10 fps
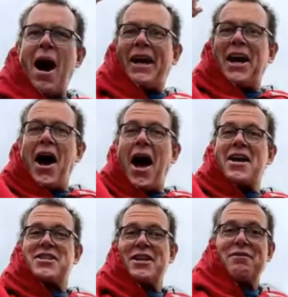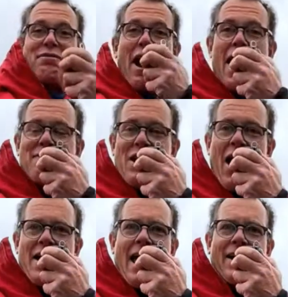My gosh!
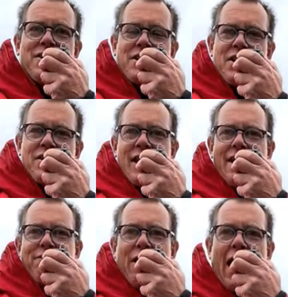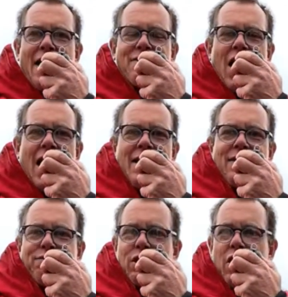5-9, hang on. 5-9
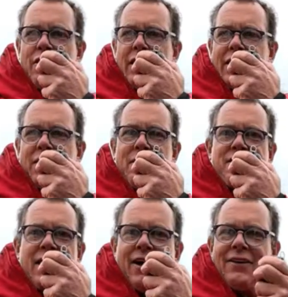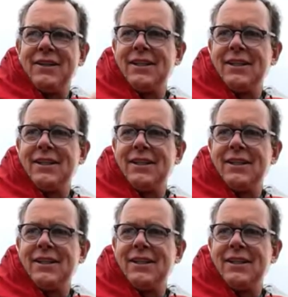into Florida, QSL?